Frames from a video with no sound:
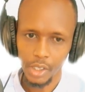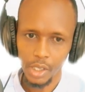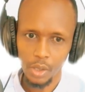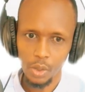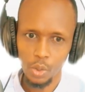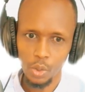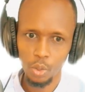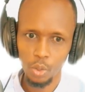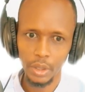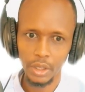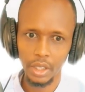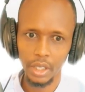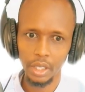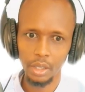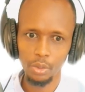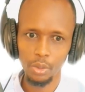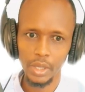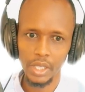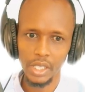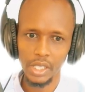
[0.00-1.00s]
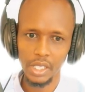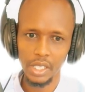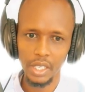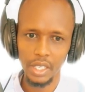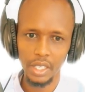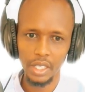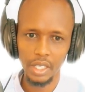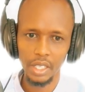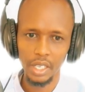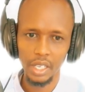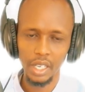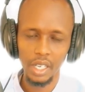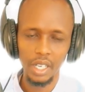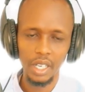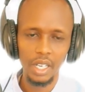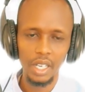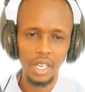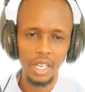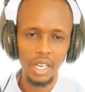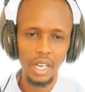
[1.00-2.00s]
what can we say,
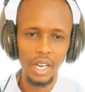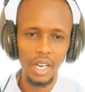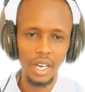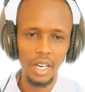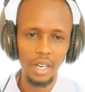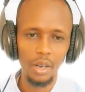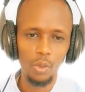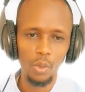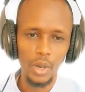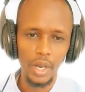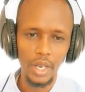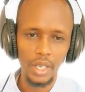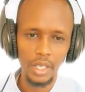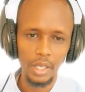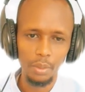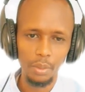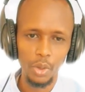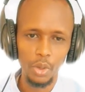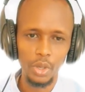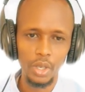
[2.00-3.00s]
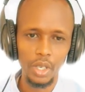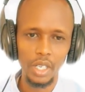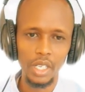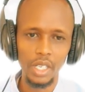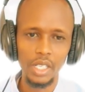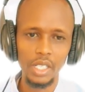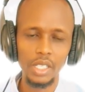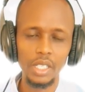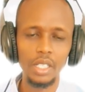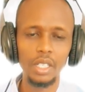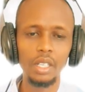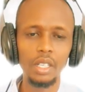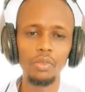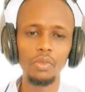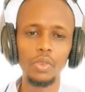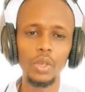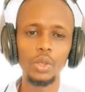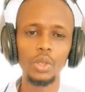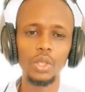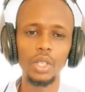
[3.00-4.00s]
are work in progress.
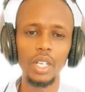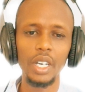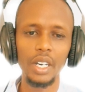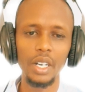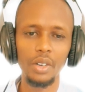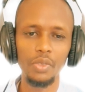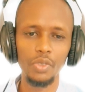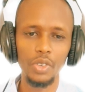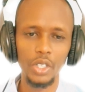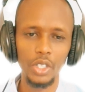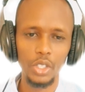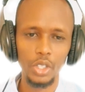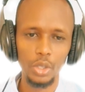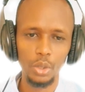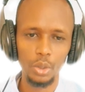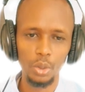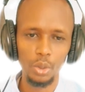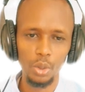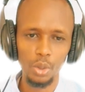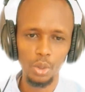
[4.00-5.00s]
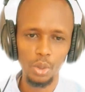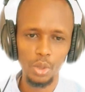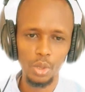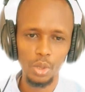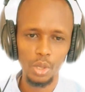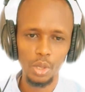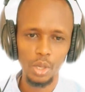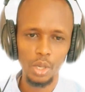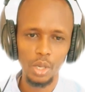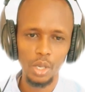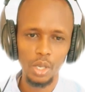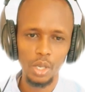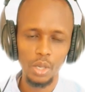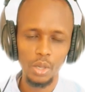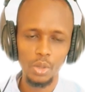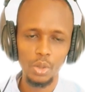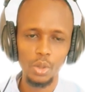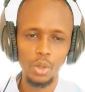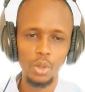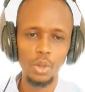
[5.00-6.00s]
Inventory are finished goods.
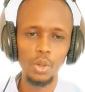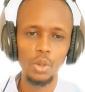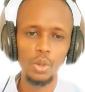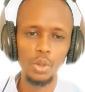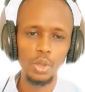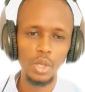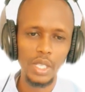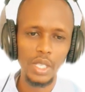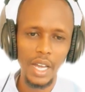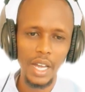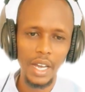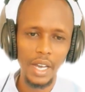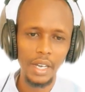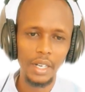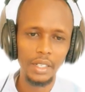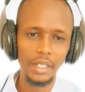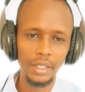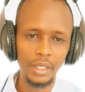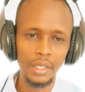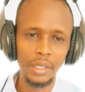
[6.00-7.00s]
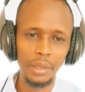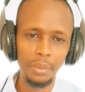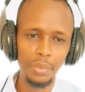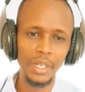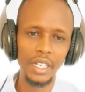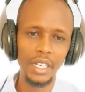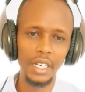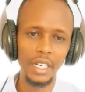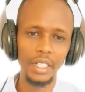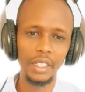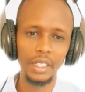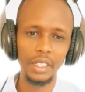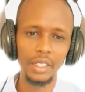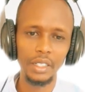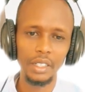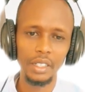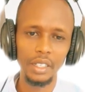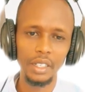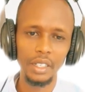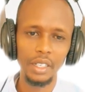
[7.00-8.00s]
So those are typically
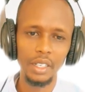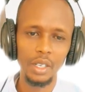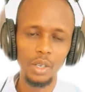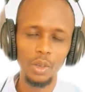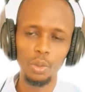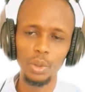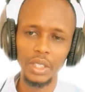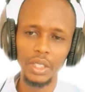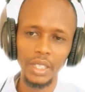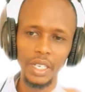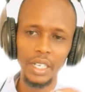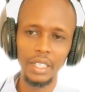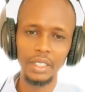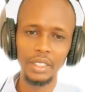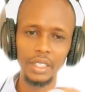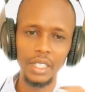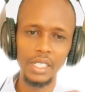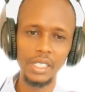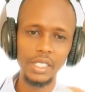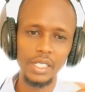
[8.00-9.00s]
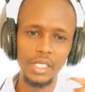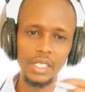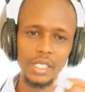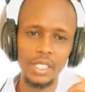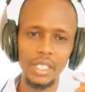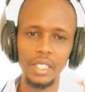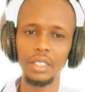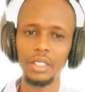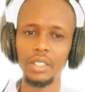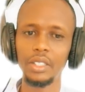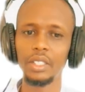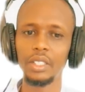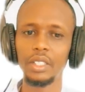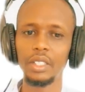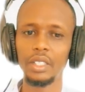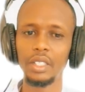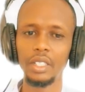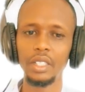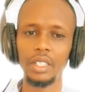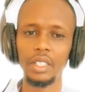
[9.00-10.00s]
what I just said
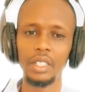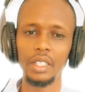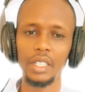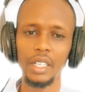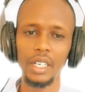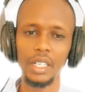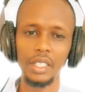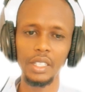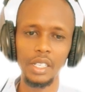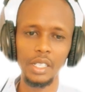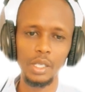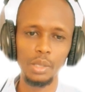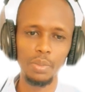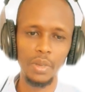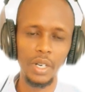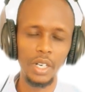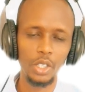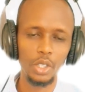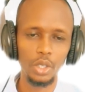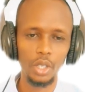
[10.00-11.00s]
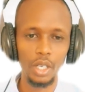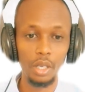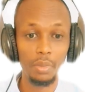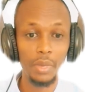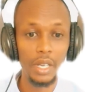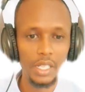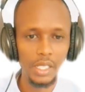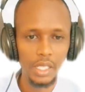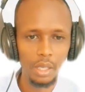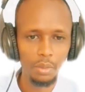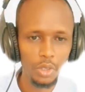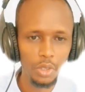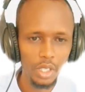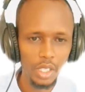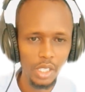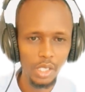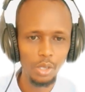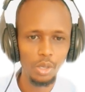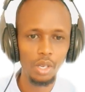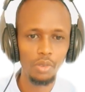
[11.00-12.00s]
in that explanation. And my assumption
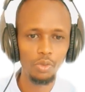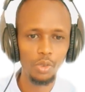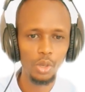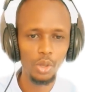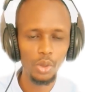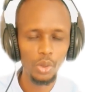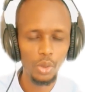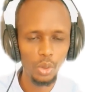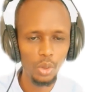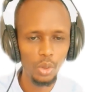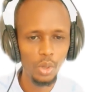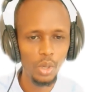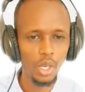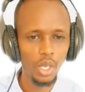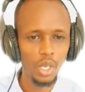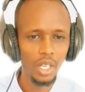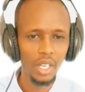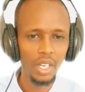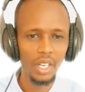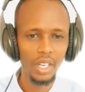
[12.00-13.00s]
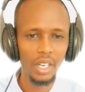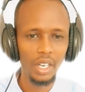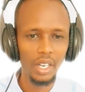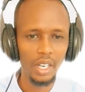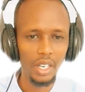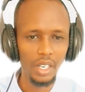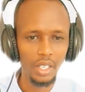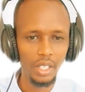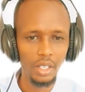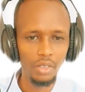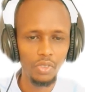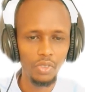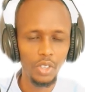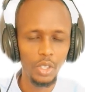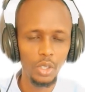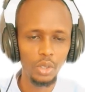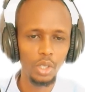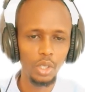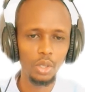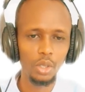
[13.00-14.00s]
is you have gone through
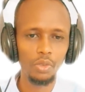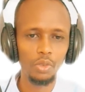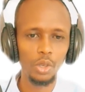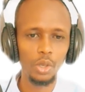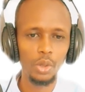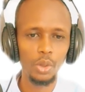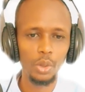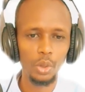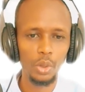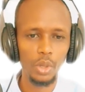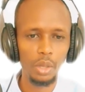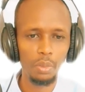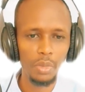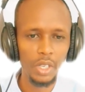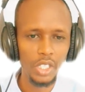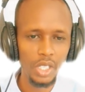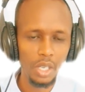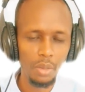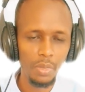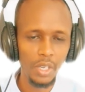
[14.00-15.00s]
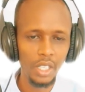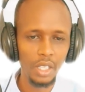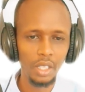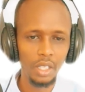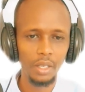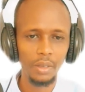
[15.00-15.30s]
inventory. You have gone through the measurement